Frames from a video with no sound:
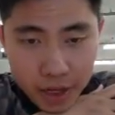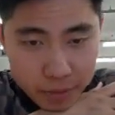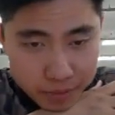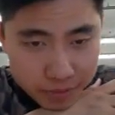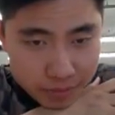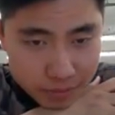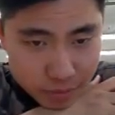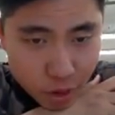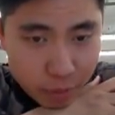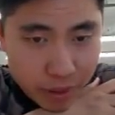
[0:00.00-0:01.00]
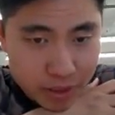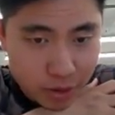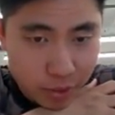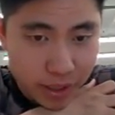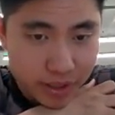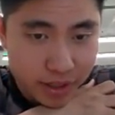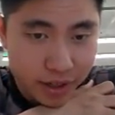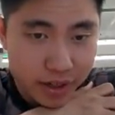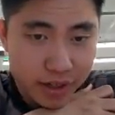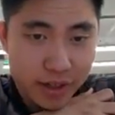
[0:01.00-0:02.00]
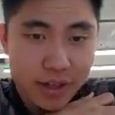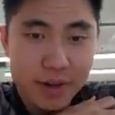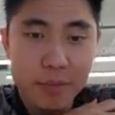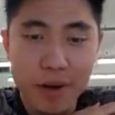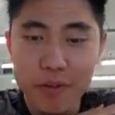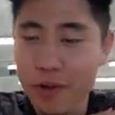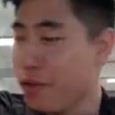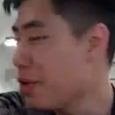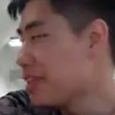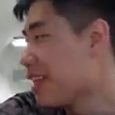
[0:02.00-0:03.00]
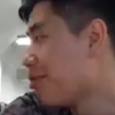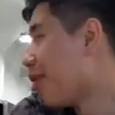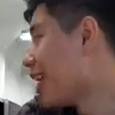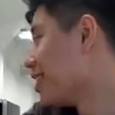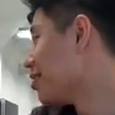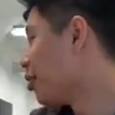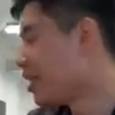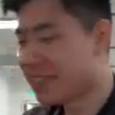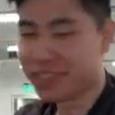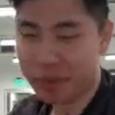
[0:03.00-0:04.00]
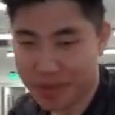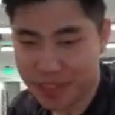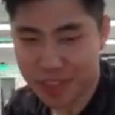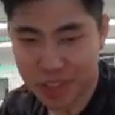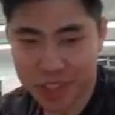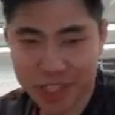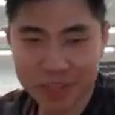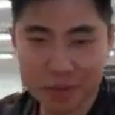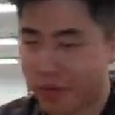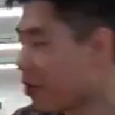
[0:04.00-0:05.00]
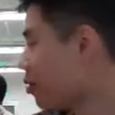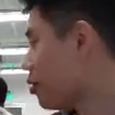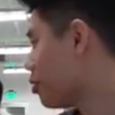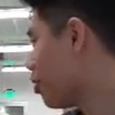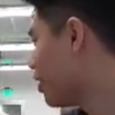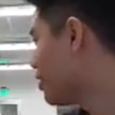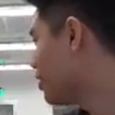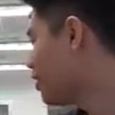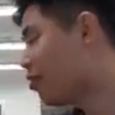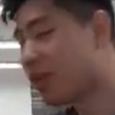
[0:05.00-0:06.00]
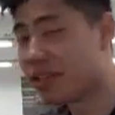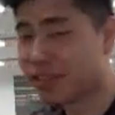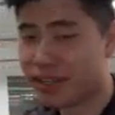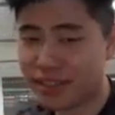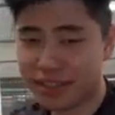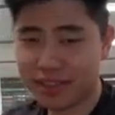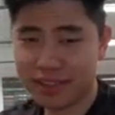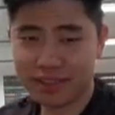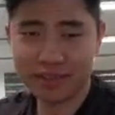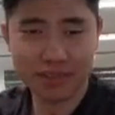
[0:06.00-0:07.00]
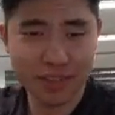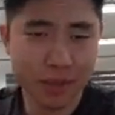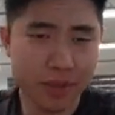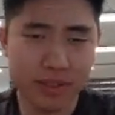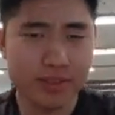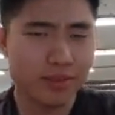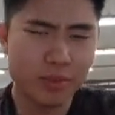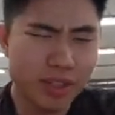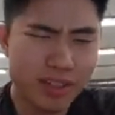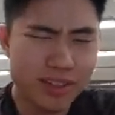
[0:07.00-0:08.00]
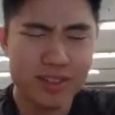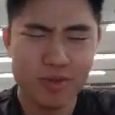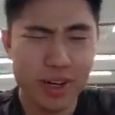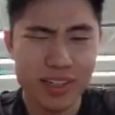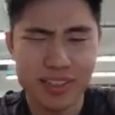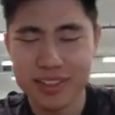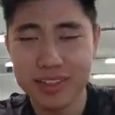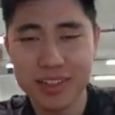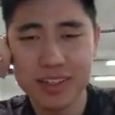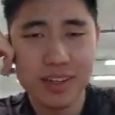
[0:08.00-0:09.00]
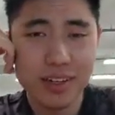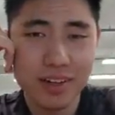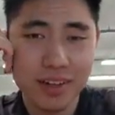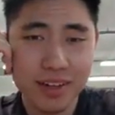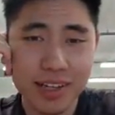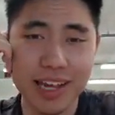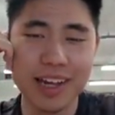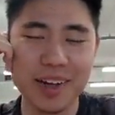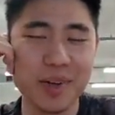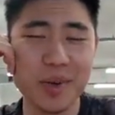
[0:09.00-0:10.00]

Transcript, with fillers: um, wait, me too, what? Sorry. My favorite food is not rice. Wait, someone just suggested my favorite food is rice. It's not rice, guys. What? Rice. Yeah,